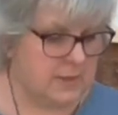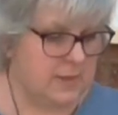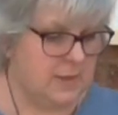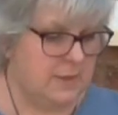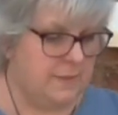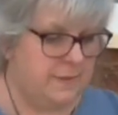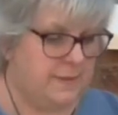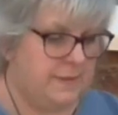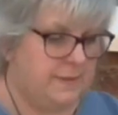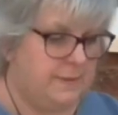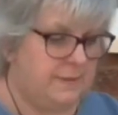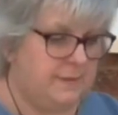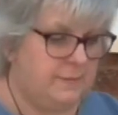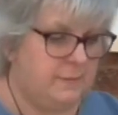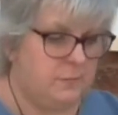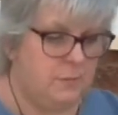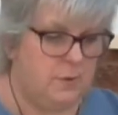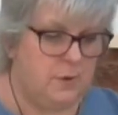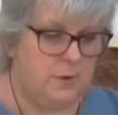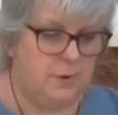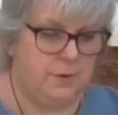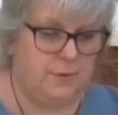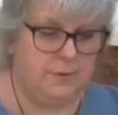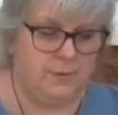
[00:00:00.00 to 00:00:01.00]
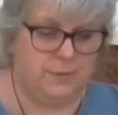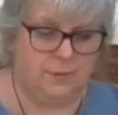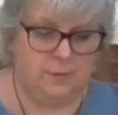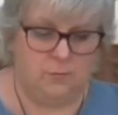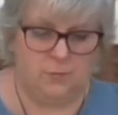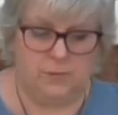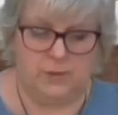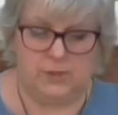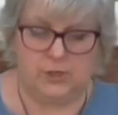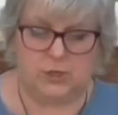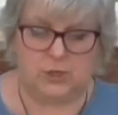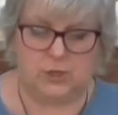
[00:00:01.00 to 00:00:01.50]
this is one
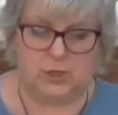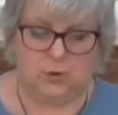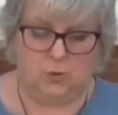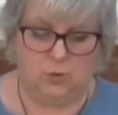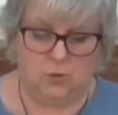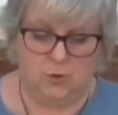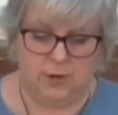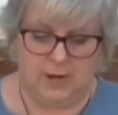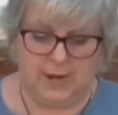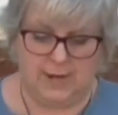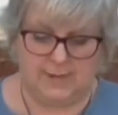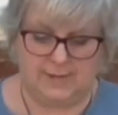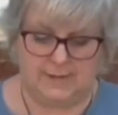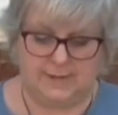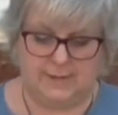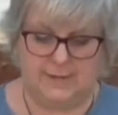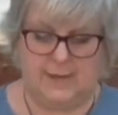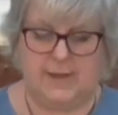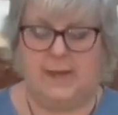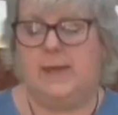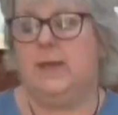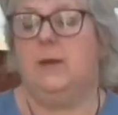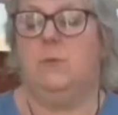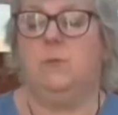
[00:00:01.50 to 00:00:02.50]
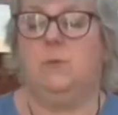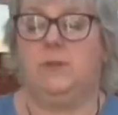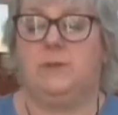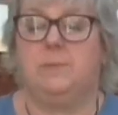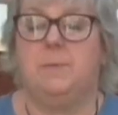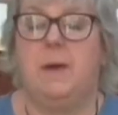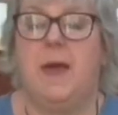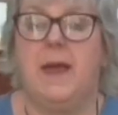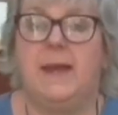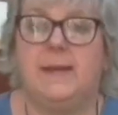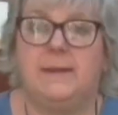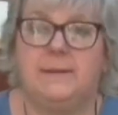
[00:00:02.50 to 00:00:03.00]
which all I did here was
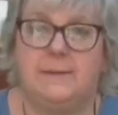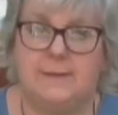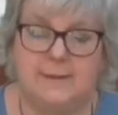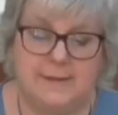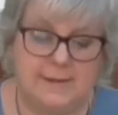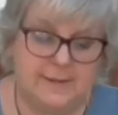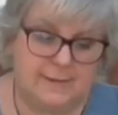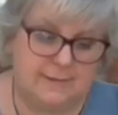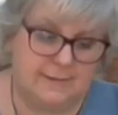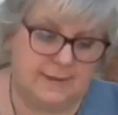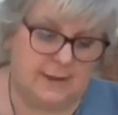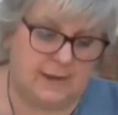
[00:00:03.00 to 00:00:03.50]
painted